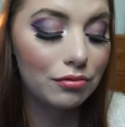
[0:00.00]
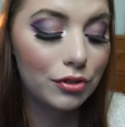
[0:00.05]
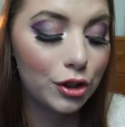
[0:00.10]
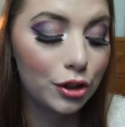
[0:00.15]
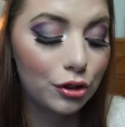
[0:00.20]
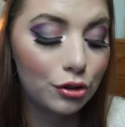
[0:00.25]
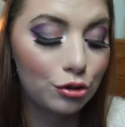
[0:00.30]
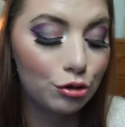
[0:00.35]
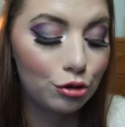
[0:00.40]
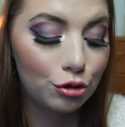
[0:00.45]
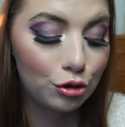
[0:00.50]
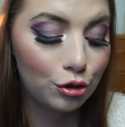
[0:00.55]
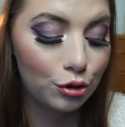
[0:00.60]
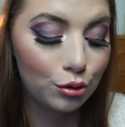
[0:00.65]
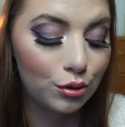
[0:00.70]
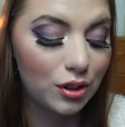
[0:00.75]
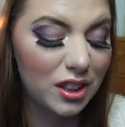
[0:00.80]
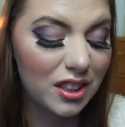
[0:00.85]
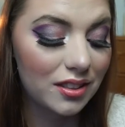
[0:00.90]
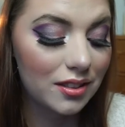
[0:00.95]
just
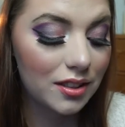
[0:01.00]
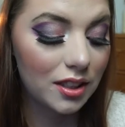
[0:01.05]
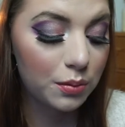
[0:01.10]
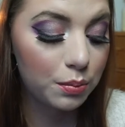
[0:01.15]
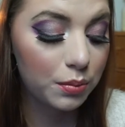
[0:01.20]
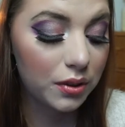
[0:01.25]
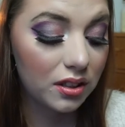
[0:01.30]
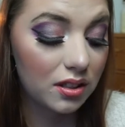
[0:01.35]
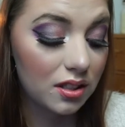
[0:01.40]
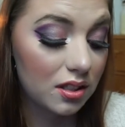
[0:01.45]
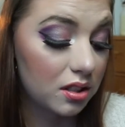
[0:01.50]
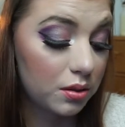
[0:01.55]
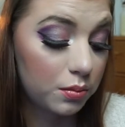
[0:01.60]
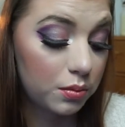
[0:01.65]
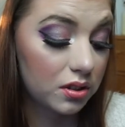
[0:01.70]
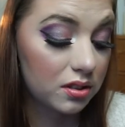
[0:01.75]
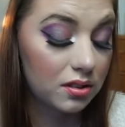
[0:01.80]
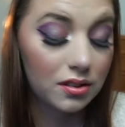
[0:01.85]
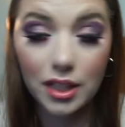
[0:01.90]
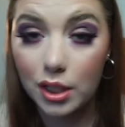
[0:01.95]
do this lip because it
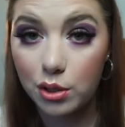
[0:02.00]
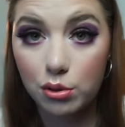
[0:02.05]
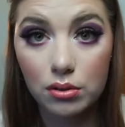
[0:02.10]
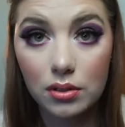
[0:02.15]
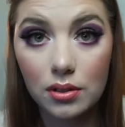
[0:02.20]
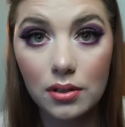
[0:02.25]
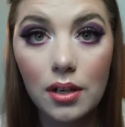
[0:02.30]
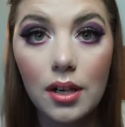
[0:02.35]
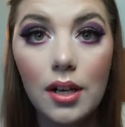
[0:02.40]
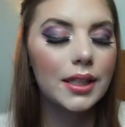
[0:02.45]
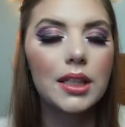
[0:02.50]
was natural.